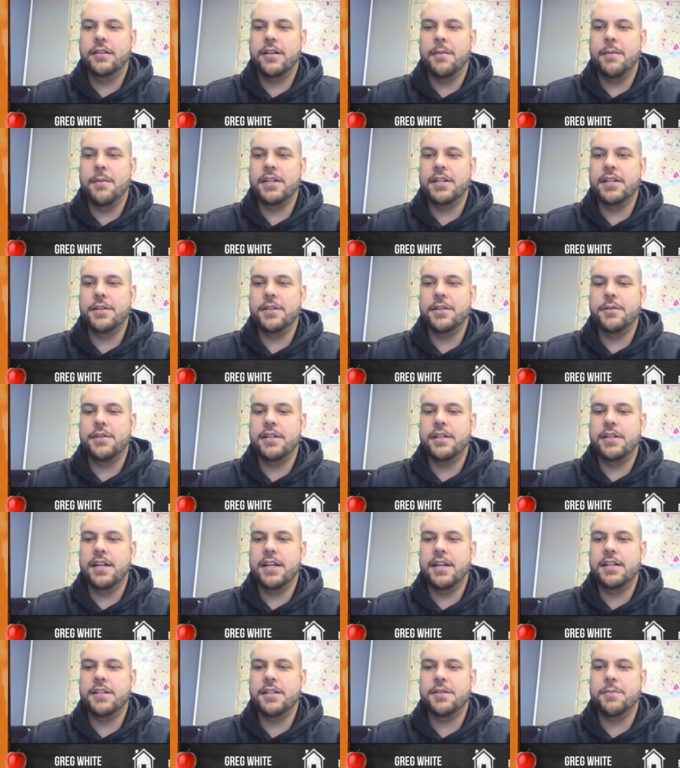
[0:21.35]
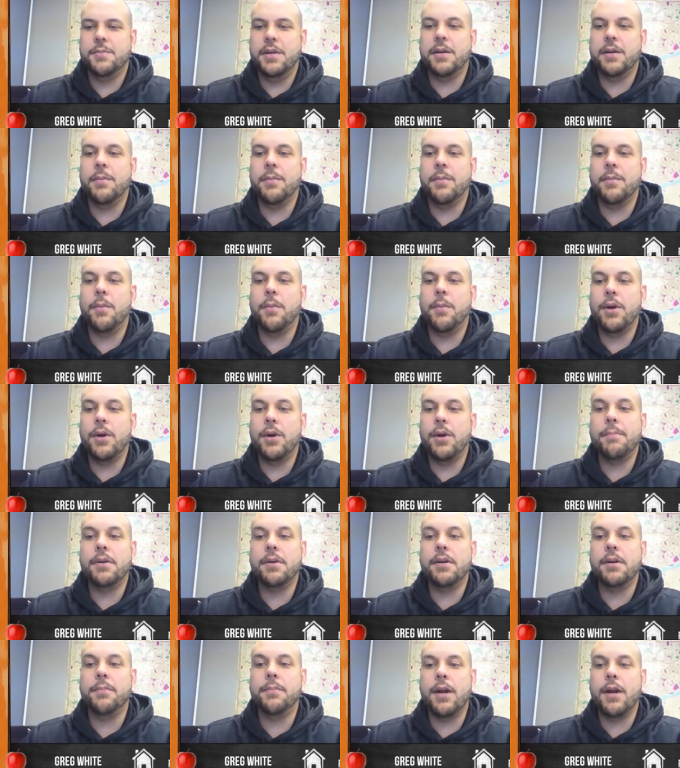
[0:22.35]
coming to you today to speak about
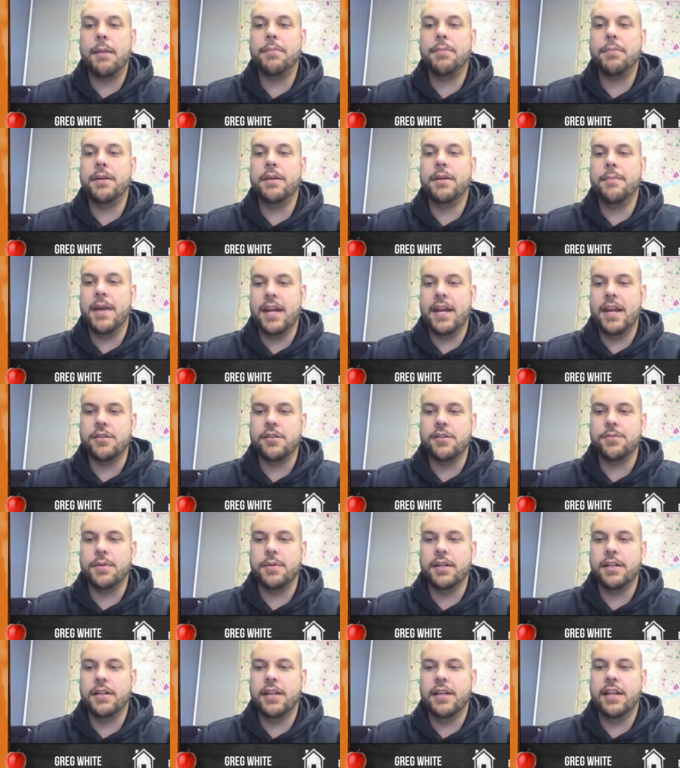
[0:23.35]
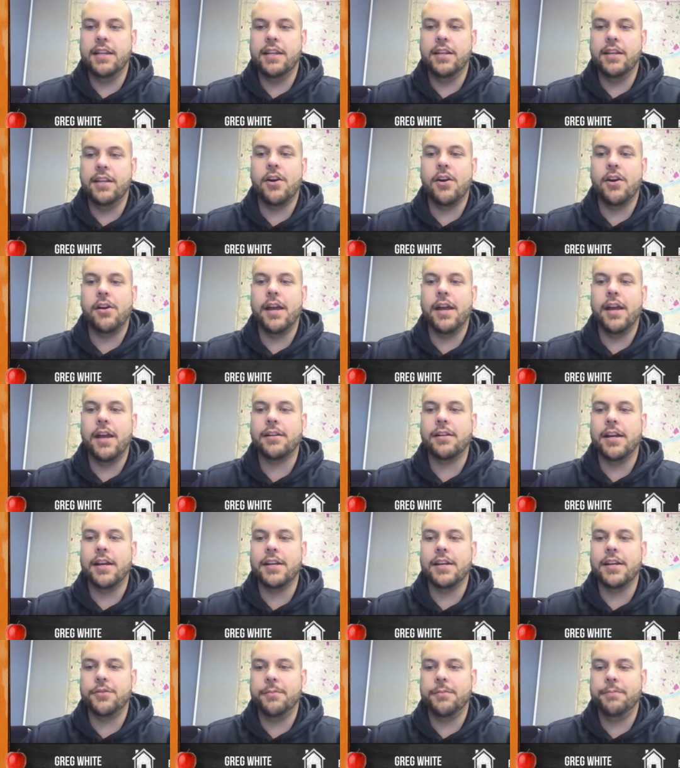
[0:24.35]
proper property management in the REI
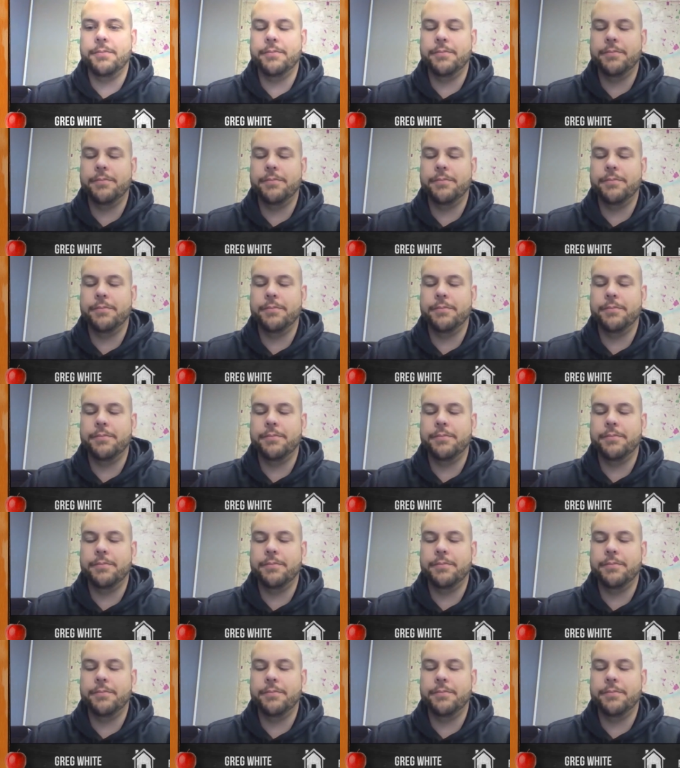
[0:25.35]
classroom.